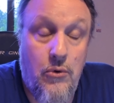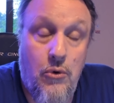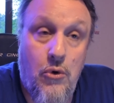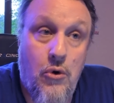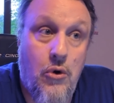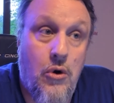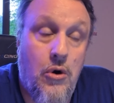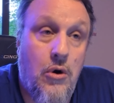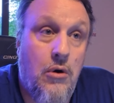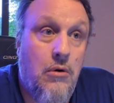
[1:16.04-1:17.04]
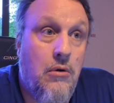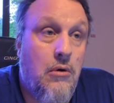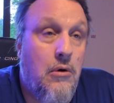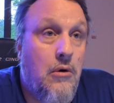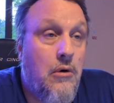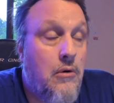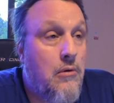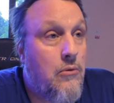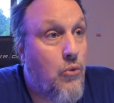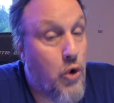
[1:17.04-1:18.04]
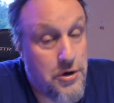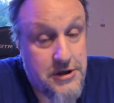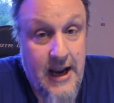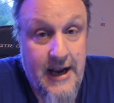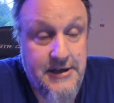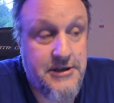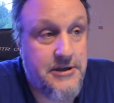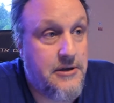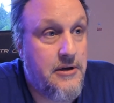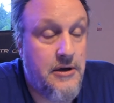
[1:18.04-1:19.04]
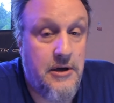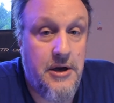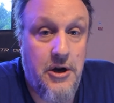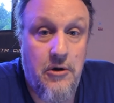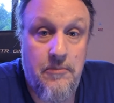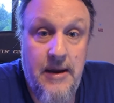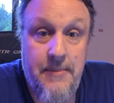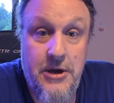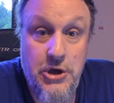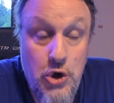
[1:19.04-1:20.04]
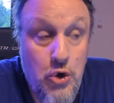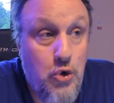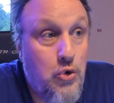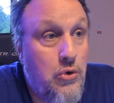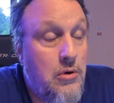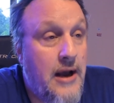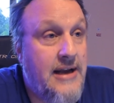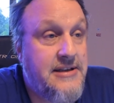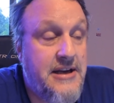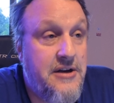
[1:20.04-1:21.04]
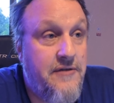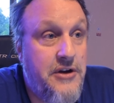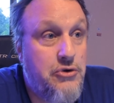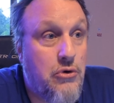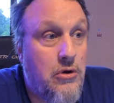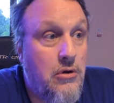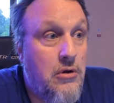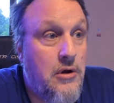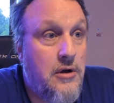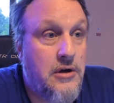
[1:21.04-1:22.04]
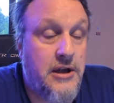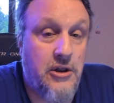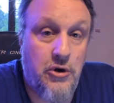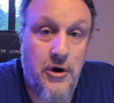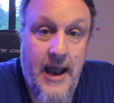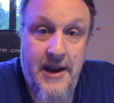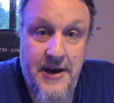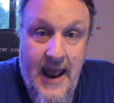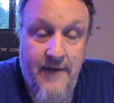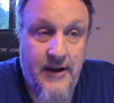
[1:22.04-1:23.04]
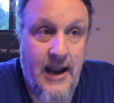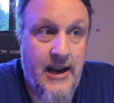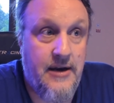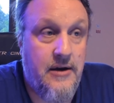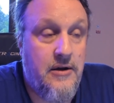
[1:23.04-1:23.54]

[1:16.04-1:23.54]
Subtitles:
or worst case, maybe you as the individual can learn how to navigate